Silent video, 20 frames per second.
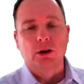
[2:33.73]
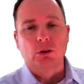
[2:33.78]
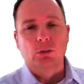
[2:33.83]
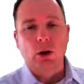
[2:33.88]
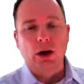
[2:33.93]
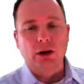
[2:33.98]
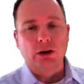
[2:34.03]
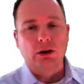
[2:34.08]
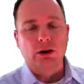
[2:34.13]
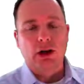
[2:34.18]

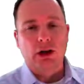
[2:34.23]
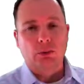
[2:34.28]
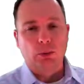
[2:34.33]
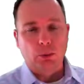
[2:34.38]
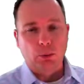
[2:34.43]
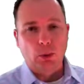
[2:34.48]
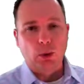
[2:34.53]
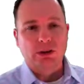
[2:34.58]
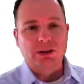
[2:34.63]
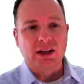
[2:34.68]

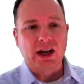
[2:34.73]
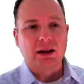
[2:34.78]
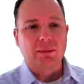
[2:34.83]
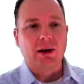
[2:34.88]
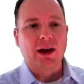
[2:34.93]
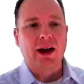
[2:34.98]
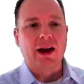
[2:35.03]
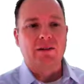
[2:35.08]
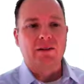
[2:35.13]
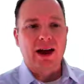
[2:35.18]
report type,
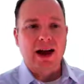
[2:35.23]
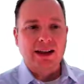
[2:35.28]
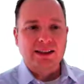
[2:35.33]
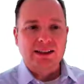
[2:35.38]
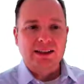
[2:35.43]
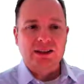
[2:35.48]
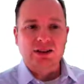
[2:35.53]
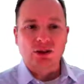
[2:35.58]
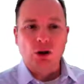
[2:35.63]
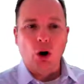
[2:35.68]
I have
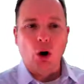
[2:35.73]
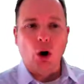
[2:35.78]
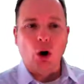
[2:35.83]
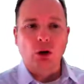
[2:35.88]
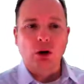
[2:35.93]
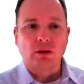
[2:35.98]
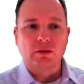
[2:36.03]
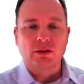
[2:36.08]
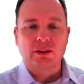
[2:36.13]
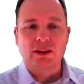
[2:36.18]
access to
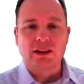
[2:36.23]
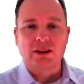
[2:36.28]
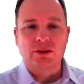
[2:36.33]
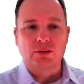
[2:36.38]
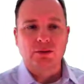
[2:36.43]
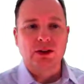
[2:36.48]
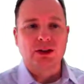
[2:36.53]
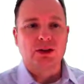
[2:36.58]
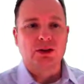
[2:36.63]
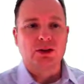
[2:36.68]
all of these
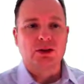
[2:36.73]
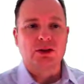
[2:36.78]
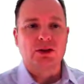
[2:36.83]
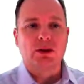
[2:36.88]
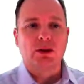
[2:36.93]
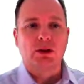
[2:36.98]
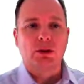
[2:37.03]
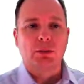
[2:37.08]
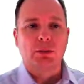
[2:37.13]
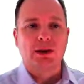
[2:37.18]
fields
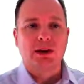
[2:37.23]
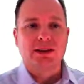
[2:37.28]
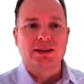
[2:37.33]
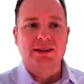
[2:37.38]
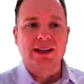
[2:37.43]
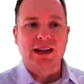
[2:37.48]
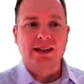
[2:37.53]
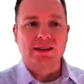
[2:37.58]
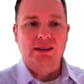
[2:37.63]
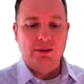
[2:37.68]
because
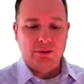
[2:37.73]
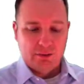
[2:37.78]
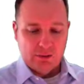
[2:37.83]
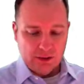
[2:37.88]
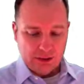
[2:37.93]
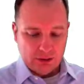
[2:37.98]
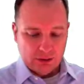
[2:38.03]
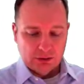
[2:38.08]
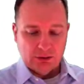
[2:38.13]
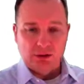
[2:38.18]
that's
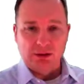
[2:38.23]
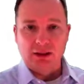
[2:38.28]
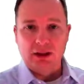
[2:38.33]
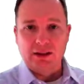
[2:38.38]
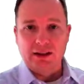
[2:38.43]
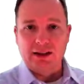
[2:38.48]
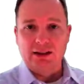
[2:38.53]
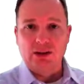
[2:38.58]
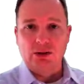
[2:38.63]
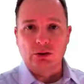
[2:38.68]

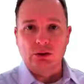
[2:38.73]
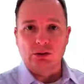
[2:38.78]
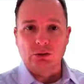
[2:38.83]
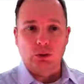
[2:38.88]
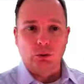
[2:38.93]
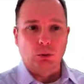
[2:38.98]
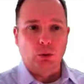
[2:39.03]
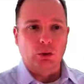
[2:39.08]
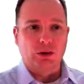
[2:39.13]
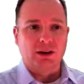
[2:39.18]
the
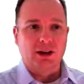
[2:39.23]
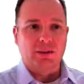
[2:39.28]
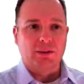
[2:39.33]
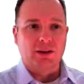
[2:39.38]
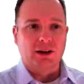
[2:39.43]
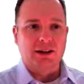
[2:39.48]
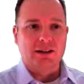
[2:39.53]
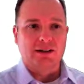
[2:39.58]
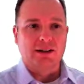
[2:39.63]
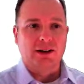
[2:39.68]
report type
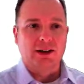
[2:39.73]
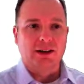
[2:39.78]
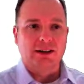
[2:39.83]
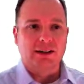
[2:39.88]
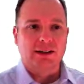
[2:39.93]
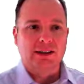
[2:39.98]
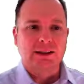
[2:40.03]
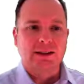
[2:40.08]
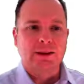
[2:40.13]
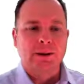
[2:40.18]
that I
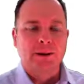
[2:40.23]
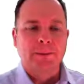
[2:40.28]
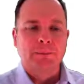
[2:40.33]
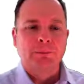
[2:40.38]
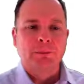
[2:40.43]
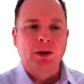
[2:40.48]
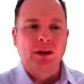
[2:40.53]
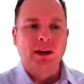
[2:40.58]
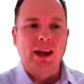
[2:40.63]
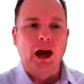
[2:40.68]
selected.
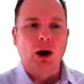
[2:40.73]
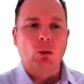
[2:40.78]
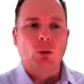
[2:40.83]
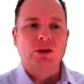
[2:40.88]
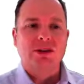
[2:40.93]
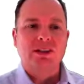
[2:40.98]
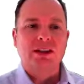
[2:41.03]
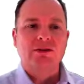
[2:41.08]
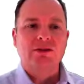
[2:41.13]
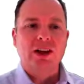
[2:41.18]
Now,
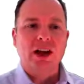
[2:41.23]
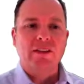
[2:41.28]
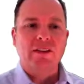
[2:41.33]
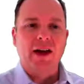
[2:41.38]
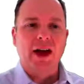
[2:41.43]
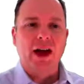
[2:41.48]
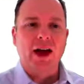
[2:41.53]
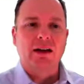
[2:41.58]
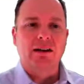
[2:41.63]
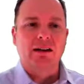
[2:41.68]
once I've done
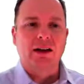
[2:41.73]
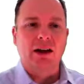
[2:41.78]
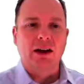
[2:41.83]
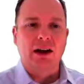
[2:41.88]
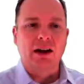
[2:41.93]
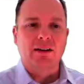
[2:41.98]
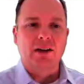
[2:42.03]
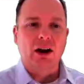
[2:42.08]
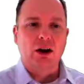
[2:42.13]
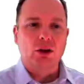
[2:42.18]
that
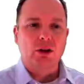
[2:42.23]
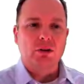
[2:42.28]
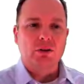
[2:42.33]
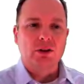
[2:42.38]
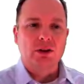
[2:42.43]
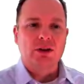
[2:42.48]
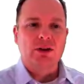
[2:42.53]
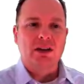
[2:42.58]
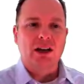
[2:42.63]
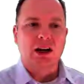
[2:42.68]
and I got all the
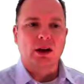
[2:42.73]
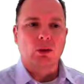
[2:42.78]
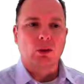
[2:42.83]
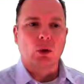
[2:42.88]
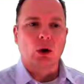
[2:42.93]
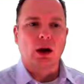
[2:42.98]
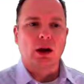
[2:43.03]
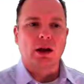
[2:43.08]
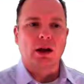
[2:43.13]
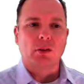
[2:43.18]
fields that I
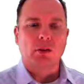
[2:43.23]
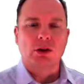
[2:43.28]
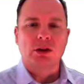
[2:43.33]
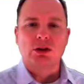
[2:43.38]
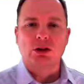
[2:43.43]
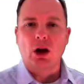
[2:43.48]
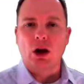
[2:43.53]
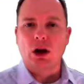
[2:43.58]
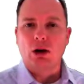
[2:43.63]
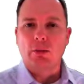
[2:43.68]
want
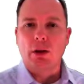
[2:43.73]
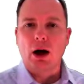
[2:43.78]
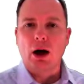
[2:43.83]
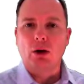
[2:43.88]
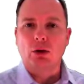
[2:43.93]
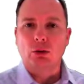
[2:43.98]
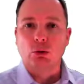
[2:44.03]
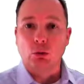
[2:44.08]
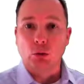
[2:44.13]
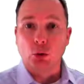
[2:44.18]
to talk
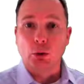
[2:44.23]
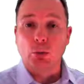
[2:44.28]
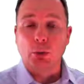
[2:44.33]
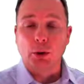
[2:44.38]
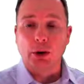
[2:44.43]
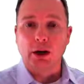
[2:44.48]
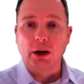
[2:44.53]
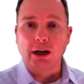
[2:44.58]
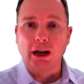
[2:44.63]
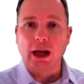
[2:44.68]
about
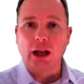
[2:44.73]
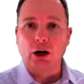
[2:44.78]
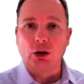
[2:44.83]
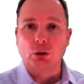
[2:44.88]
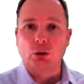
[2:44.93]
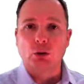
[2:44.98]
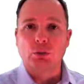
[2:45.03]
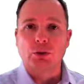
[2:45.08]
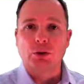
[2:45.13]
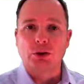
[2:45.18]
grouping and how to
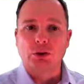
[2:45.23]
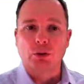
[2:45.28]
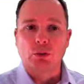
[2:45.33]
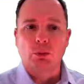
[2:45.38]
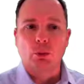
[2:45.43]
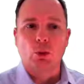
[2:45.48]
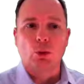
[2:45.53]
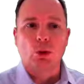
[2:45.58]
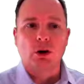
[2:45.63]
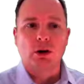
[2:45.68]
group this
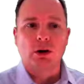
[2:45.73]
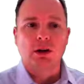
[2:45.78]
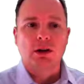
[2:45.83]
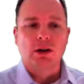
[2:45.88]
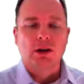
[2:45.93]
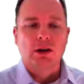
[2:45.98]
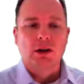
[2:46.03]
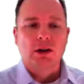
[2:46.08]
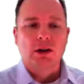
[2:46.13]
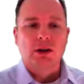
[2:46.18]
report.
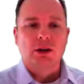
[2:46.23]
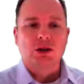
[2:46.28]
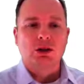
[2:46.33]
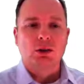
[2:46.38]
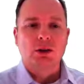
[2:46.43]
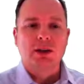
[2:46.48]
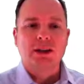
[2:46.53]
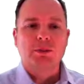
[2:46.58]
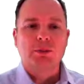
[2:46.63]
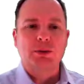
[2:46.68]
So
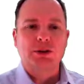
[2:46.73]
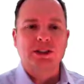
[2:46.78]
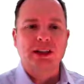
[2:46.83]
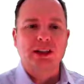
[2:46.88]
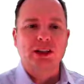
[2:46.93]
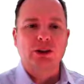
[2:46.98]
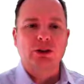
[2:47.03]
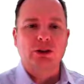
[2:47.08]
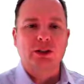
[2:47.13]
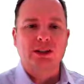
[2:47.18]
in this
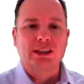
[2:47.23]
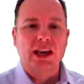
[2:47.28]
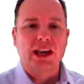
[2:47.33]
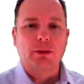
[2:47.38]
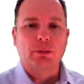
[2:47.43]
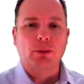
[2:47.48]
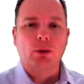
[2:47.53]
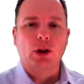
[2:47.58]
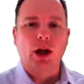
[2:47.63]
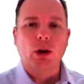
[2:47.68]
particular
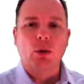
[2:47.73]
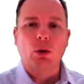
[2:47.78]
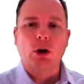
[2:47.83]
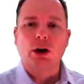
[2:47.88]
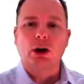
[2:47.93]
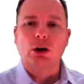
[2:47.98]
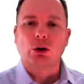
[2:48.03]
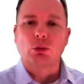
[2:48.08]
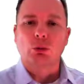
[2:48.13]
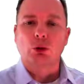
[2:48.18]
example, I
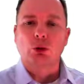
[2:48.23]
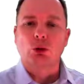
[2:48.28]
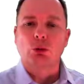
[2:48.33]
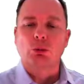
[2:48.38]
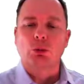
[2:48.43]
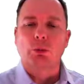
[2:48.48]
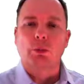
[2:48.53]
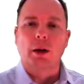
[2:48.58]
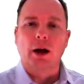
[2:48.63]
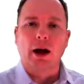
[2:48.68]
want to
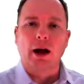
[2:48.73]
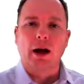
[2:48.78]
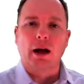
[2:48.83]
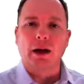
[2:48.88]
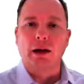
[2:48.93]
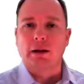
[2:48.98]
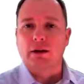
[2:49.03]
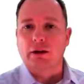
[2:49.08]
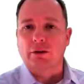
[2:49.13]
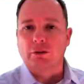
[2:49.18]
group
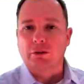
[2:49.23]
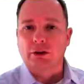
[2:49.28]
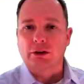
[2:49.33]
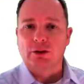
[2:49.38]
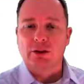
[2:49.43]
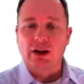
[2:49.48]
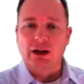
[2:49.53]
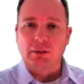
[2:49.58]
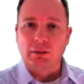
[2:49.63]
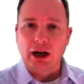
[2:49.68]
by a
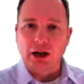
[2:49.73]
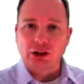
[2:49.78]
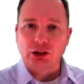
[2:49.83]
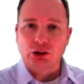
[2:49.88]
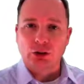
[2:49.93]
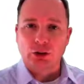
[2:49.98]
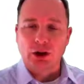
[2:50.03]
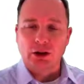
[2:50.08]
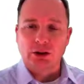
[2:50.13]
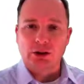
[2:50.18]
field that I'm not
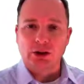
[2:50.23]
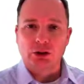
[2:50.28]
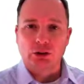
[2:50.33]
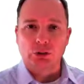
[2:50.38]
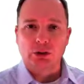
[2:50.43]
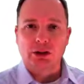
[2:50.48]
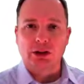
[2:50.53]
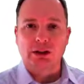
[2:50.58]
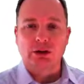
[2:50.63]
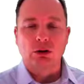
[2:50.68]
showing on the
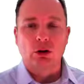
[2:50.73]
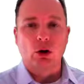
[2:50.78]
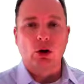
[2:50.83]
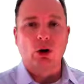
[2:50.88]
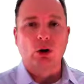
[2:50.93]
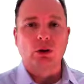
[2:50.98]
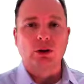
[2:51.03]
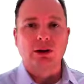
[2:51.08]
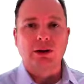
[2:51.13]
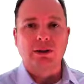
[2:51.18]
screen
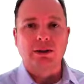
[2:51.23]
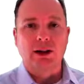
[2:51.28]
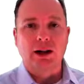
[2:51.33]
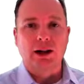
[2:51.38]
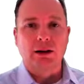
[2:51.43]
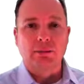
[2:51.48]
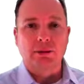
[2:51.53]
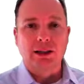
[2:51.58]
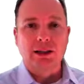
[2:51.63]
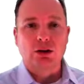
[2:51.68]
called
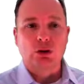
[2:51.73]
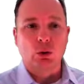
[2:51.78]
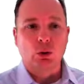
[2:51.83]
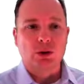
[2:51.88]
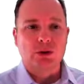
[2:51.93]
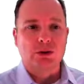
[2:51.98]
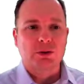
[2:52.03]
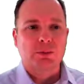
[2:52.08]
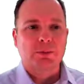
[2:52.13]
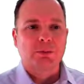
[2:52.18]
lead
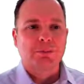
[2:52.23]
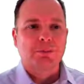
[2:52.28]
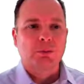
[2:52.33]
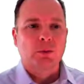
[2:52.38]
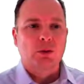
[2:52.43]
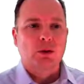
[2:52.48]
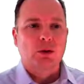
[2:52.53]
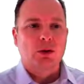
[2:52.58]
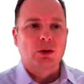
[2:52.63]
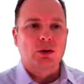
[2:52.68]
source.
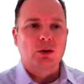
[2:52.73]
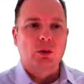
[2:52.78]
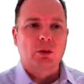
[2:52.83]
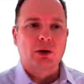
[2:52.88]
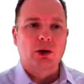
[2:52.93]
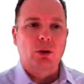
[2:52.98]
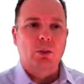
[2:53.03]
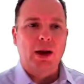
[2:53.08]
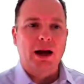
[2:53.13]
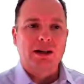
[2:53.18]
So I'm
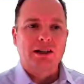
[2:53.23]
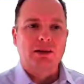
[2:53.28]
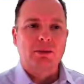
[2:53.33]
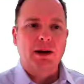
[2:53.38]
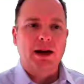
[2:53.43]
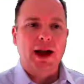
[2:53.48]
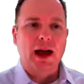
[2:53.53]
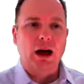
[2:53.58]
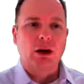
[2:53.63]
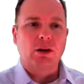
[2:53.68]
going to go back to
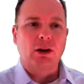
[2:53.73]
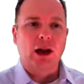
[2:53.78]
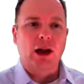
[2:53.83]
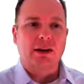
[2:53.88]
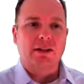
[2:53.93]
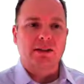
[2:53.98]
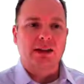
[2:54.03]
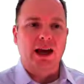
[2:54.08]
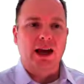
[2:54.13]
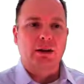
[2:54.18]
my
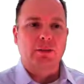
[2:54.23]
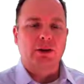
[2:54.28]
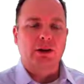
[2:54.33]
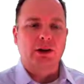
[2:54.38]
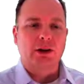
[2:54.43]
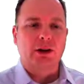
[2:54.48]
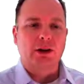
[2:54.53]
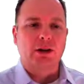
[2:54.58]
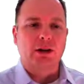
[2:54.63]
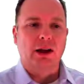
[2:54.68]
outline tab
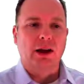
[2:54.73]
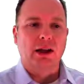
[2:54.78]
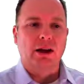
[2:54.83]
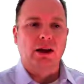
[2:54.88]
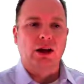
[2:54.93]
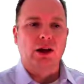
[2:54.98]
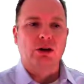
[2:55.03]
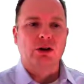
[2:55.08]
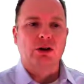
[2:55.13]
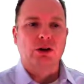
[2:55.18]
here, and
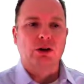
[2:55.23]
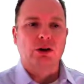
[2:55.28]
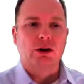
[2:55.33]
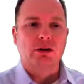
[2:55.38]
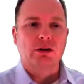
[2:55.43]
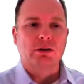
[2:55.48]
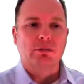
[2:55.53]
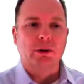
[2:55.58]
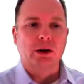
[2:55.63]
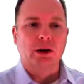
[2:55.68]

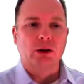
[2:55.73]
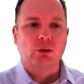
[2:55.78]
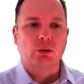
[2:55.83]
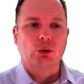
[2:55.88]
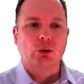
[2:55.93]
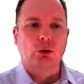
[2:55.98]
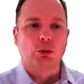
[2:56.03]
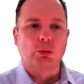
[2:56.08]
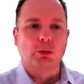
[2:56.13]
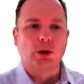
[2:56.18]
under my
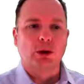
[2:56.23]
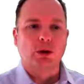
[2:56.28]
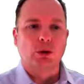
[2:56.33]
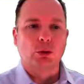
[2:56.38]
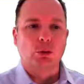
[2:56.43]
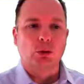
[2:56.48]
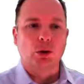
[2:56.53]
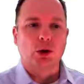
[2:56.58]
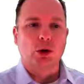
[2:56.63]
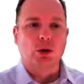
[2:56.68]
group,
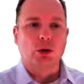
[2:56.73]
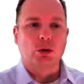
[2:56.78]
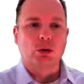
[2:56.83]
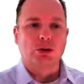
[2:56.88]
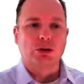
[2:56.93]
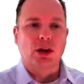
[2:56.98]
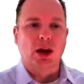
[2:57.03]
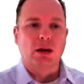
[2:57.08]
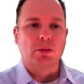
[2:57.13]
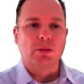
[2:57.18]
under
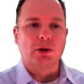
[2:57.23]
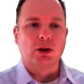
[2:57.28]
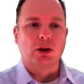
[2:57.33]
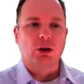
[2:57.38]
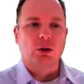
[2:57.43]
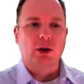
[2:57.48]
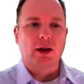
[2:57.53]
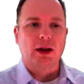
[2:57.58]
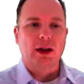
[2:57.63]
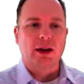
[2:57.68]
rows, I'm going to
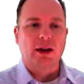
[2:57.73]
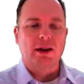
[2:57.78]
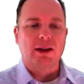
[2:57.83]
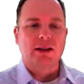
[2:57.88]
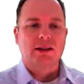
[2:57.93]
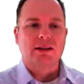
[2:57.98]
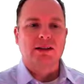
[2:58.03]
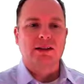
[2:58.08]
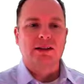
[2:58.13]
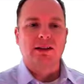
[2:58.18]
go ahead
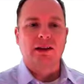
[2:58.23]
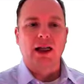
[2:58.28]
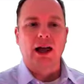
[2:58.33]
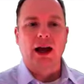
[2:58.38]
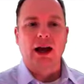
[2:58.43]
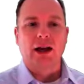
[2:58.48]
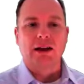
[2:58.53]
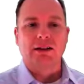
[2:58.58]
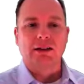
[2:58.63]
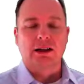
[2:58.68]
and
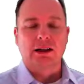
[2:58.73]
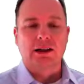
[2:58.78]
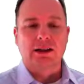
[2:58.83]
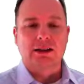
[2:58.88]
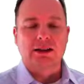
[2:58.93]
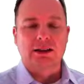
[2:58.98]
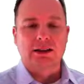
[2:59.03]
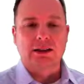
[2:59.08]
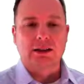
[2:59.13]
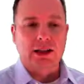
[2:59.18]

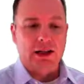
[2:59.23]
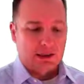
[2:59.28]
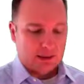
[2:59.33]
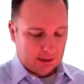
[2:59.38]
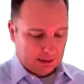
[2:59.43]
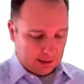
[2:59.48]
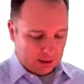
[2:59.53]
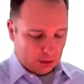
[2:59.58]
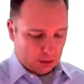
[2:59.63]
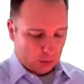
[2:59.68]
select
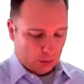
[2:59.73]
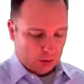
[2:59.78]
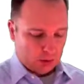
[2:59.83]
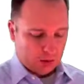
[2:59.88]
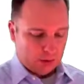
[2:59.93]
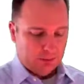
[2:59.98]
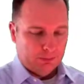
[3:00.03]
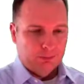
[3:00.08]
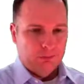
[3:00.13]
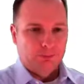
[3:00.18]
lead
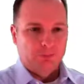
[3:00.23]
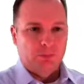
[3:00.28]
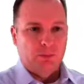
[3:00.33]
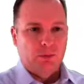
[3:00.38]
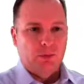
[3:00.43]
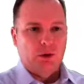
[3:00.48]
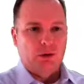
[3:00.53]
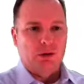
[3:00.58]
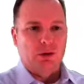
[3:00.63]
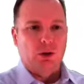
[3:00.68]
source.
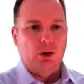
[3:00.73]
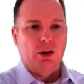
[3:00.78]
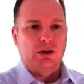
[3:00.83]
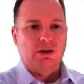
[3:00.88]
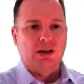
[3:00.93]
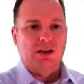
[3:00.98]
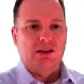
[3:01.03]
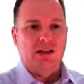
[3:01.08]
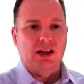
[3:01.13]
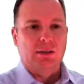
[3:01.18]
So I'll just